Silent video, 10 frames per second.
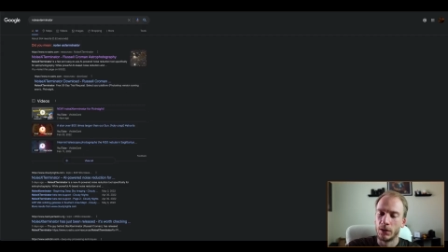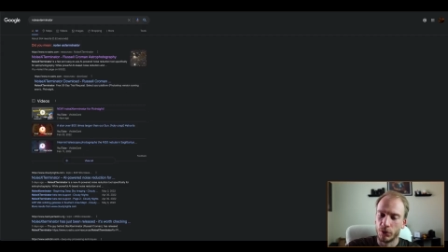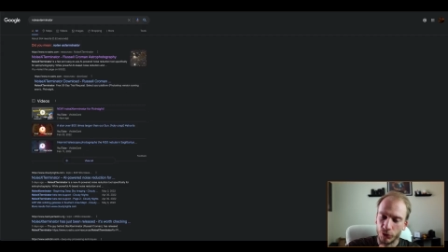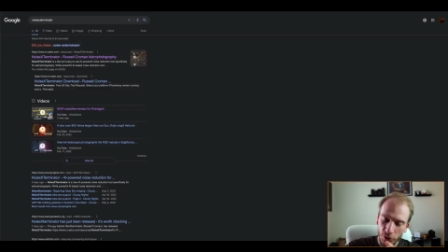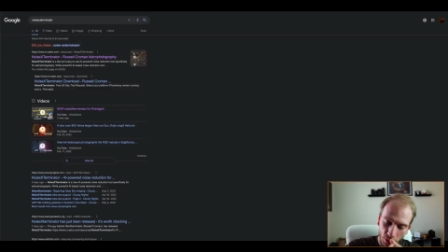
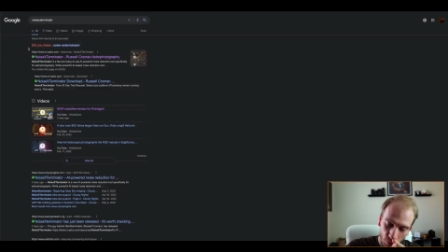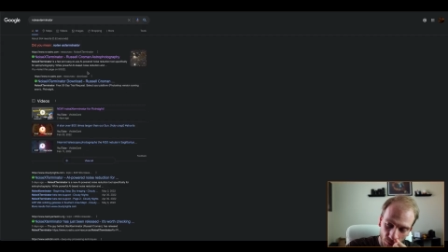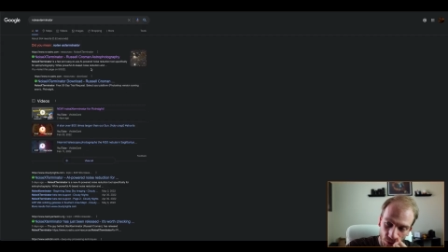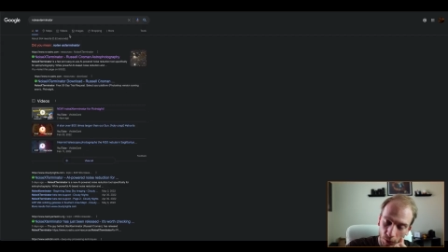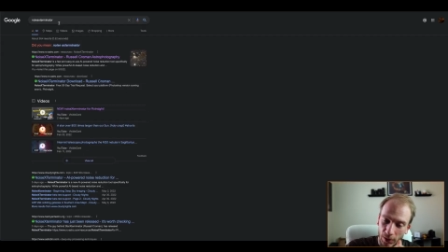So just go on
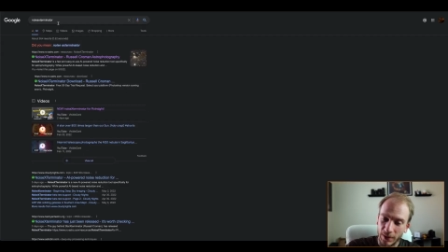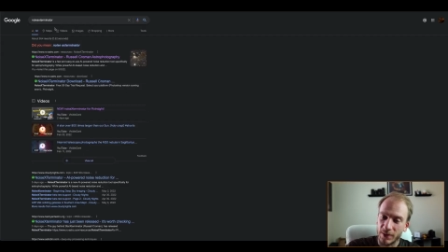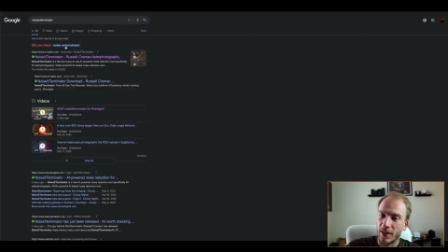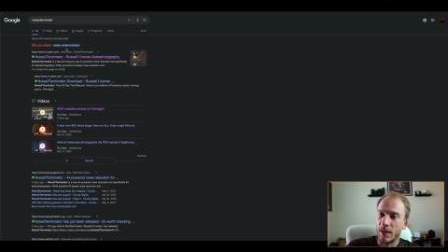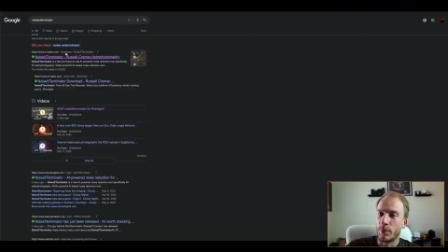Google and
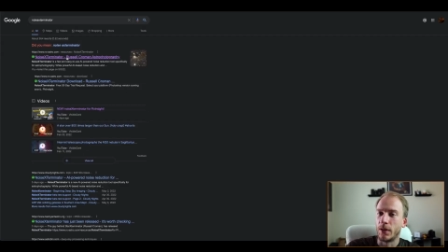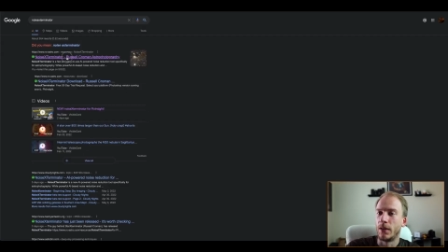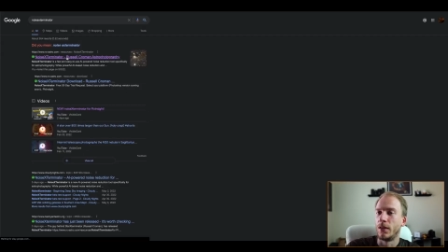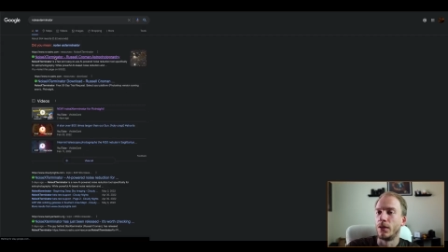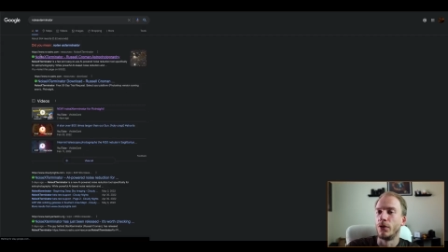type
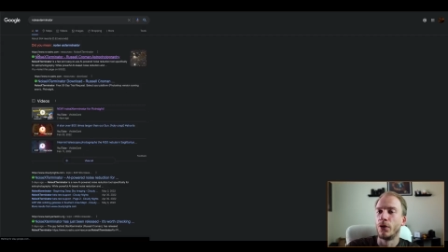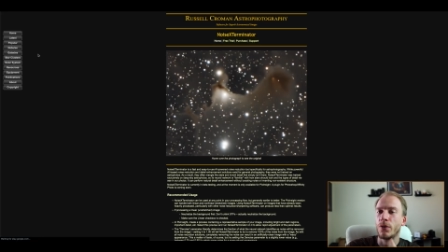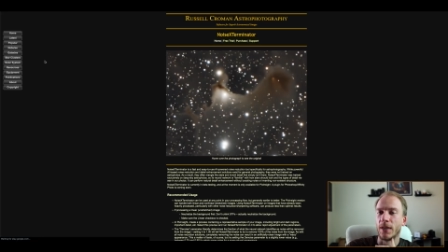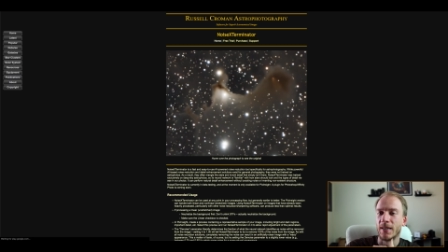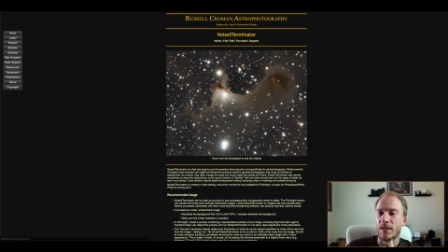uh,
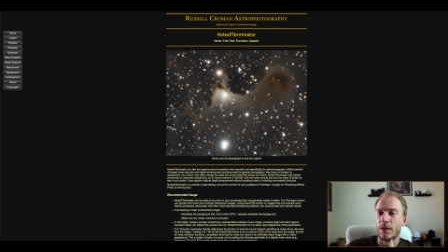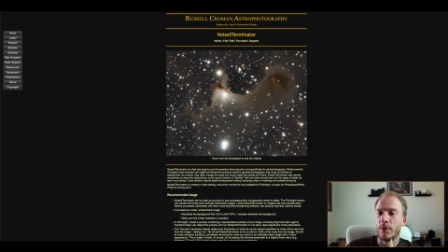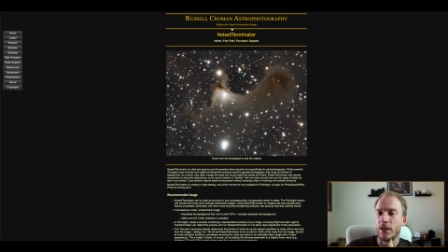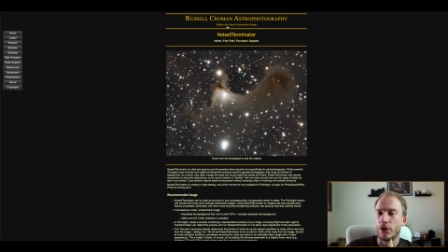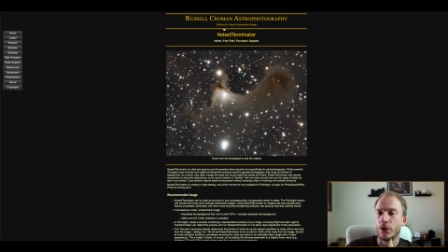
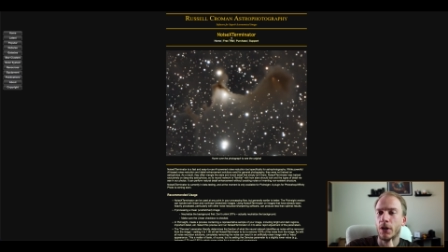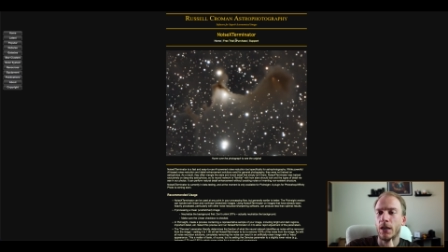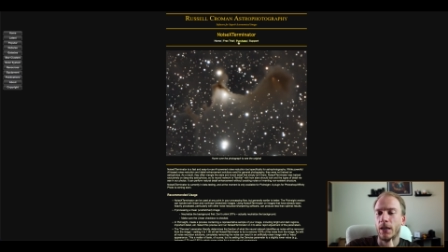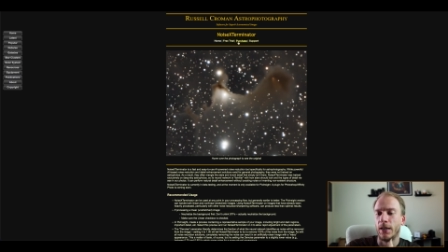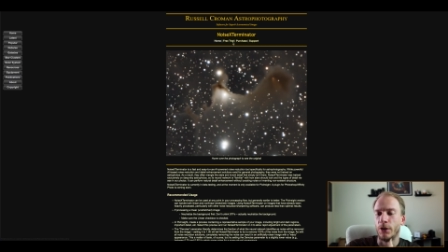NoiseXTerminator
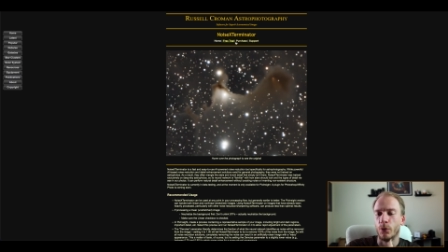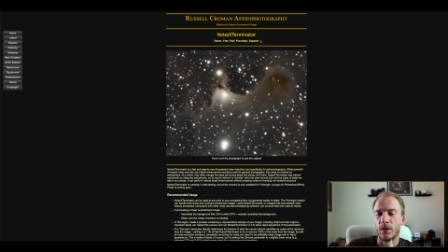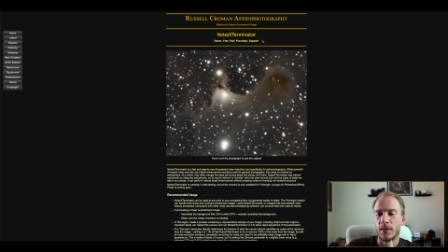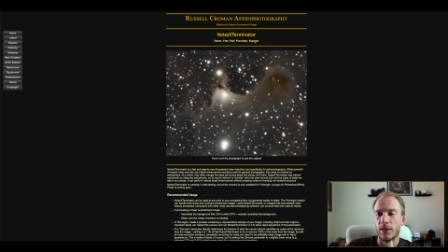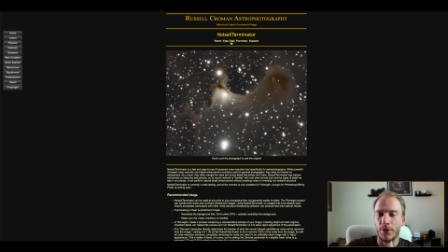and you will
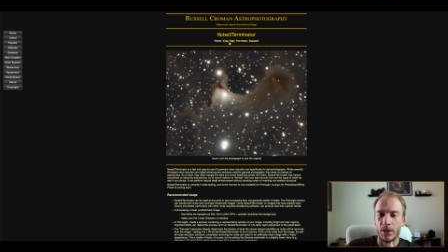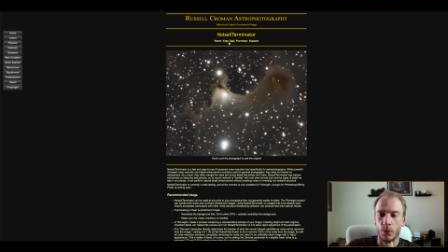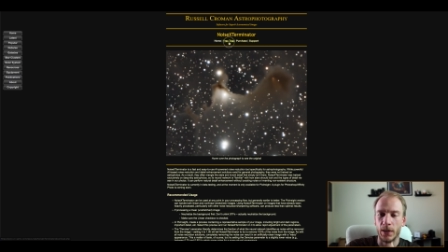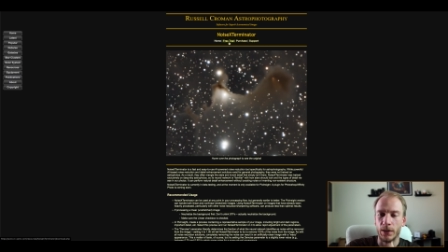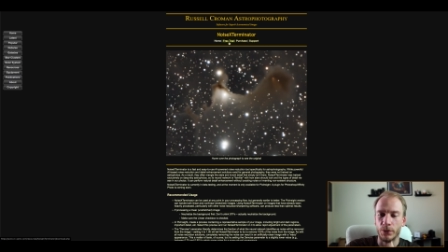see it right
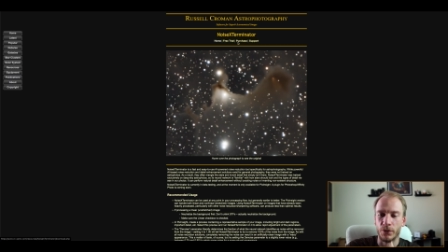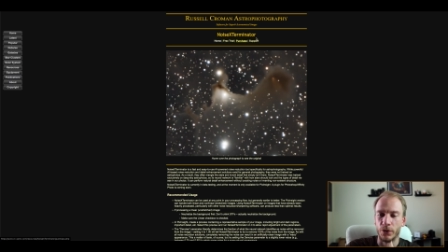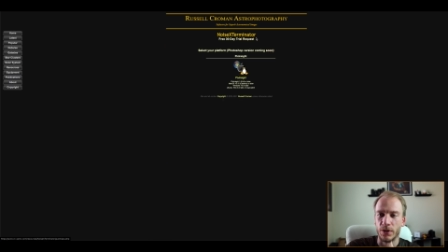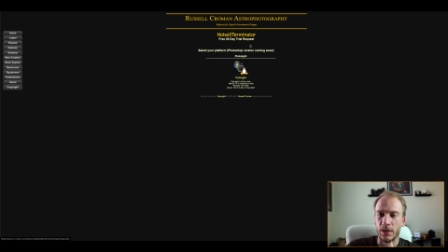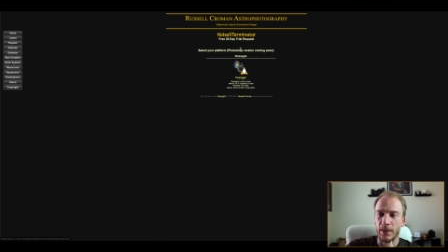away in the
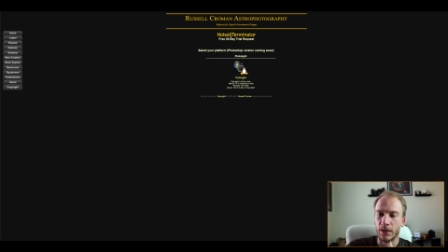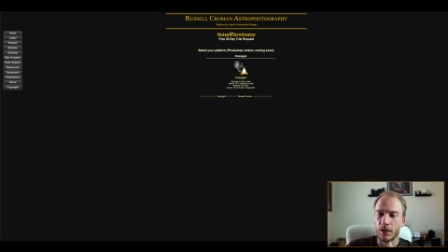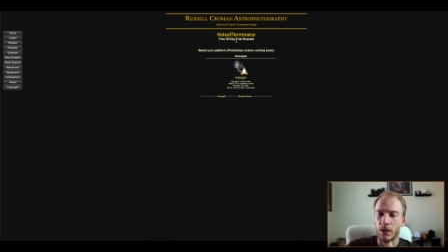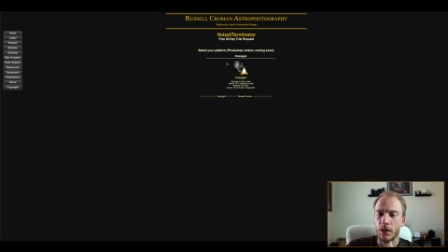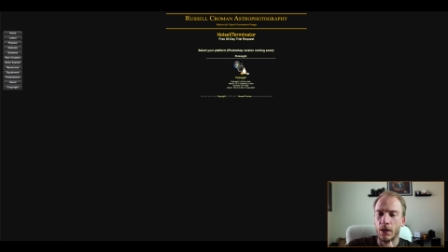first link.